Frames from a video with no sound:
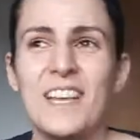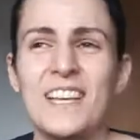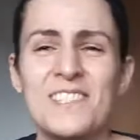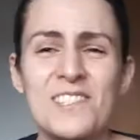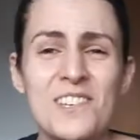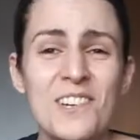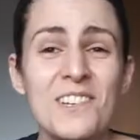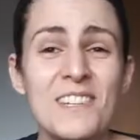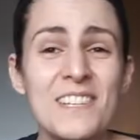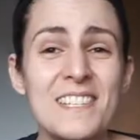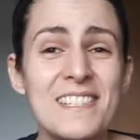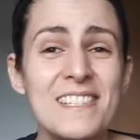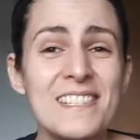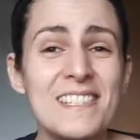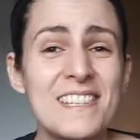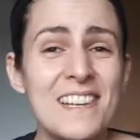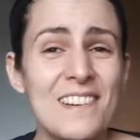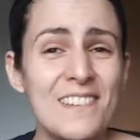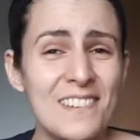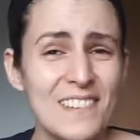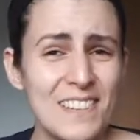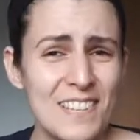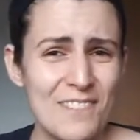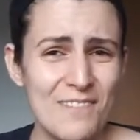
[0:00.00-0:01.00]
it's not
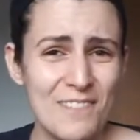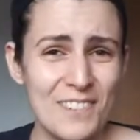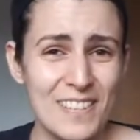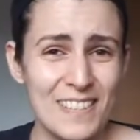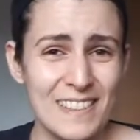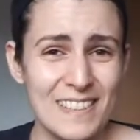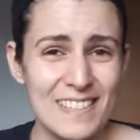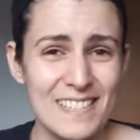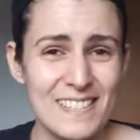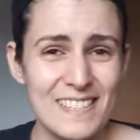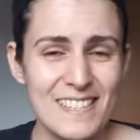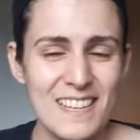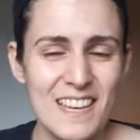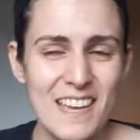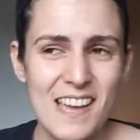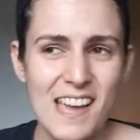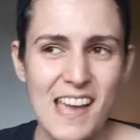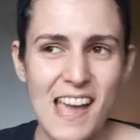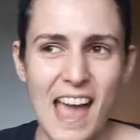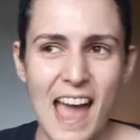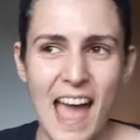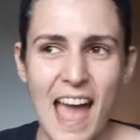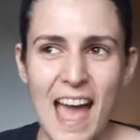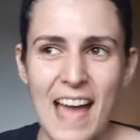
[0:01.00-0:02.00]
necessarily
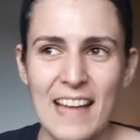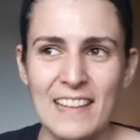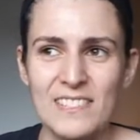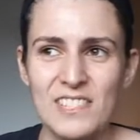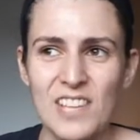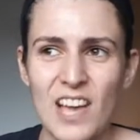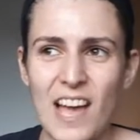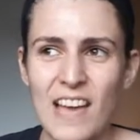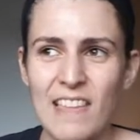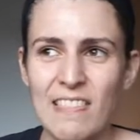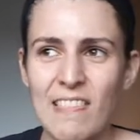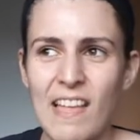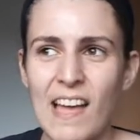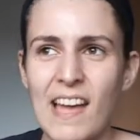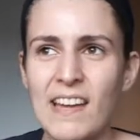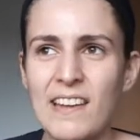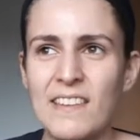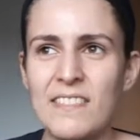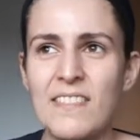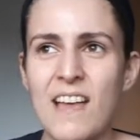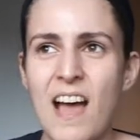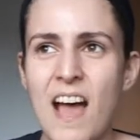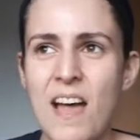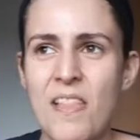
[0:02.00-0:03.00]
realistic, and I
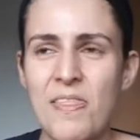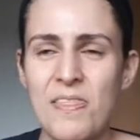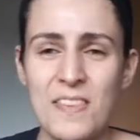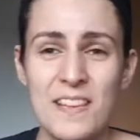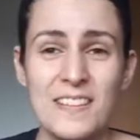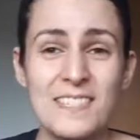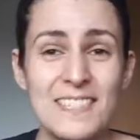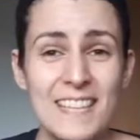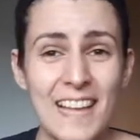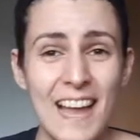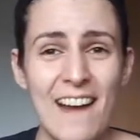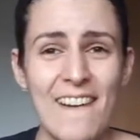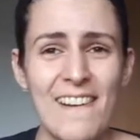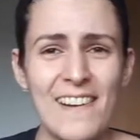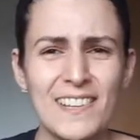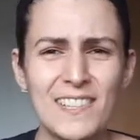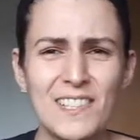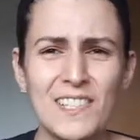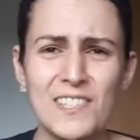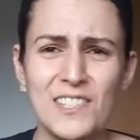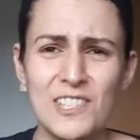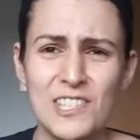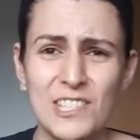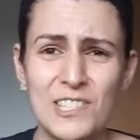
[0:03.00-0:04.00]
like that these
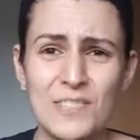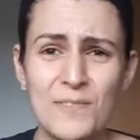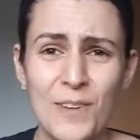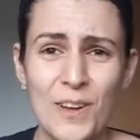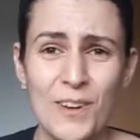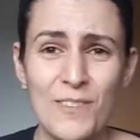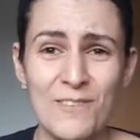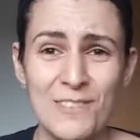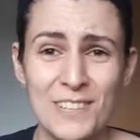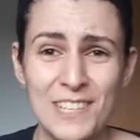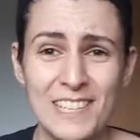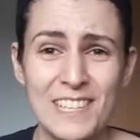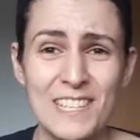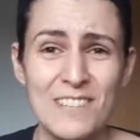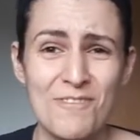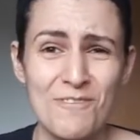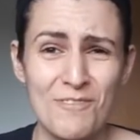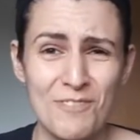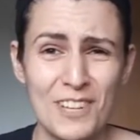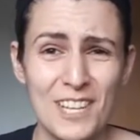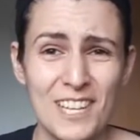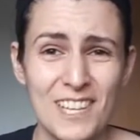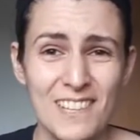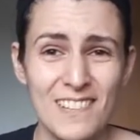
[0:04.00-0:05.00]
characters just felt really
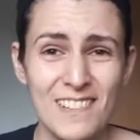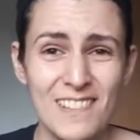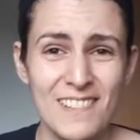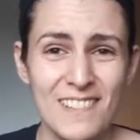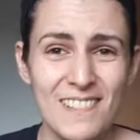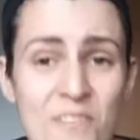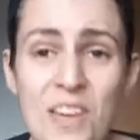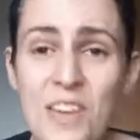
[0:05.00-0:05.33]
real.